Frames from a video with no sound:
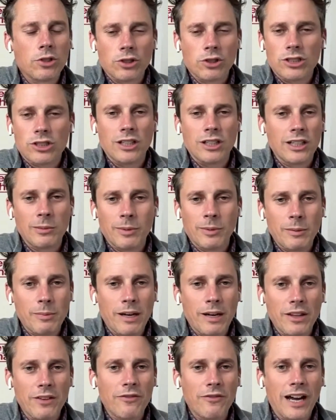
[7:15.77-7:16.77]
talked a little bit
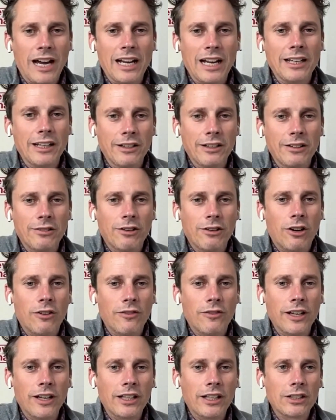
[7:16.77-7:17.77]
about the value
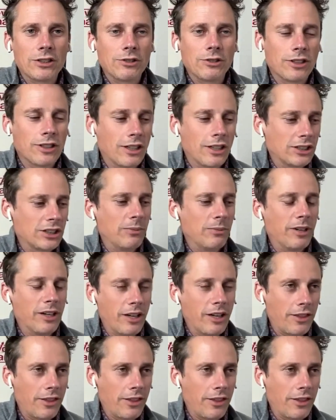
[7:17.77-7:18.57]
of it to a customer,